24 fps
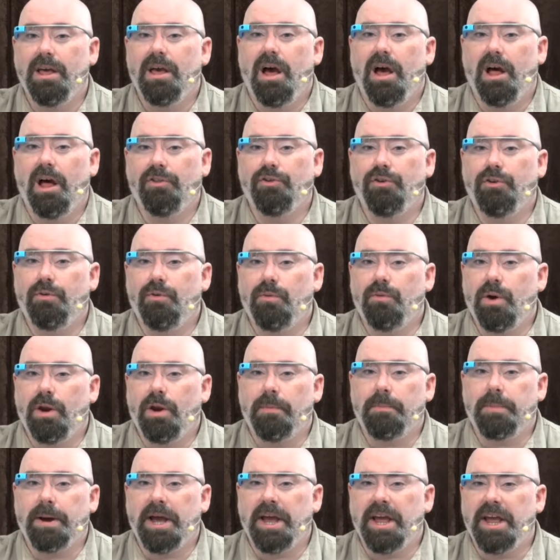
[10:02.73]
I'll do one
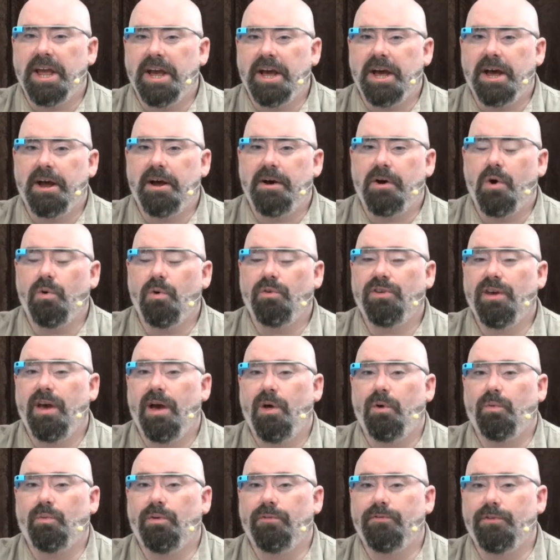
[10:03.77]
of my
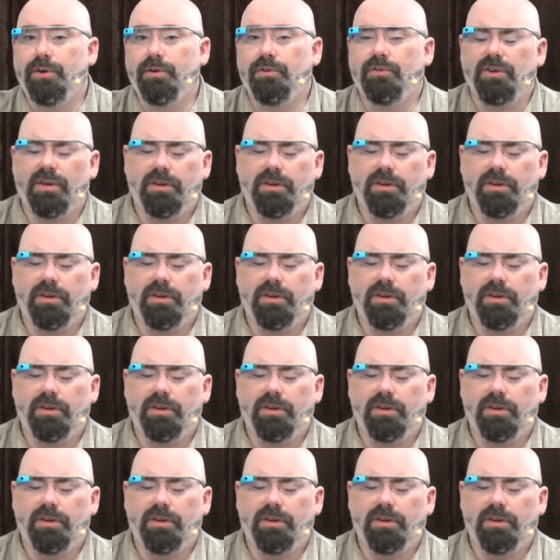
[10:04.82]
hotel reviews.